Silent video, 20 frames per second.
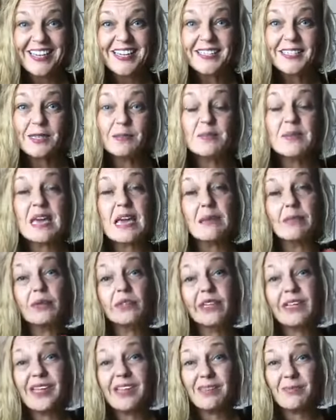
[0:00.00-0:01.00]
to be able
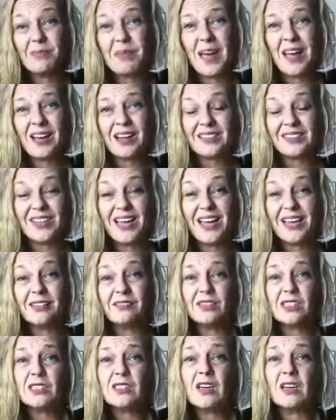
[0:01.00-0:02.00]
to impact
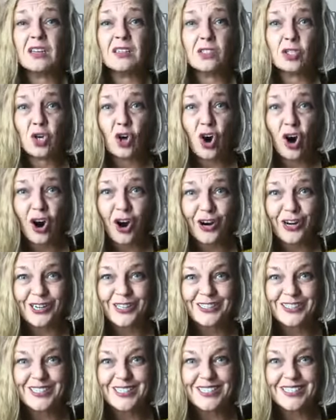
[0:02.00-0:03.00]
lives, touch
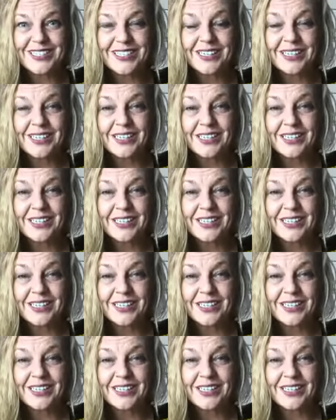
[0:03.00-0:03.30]
hearts,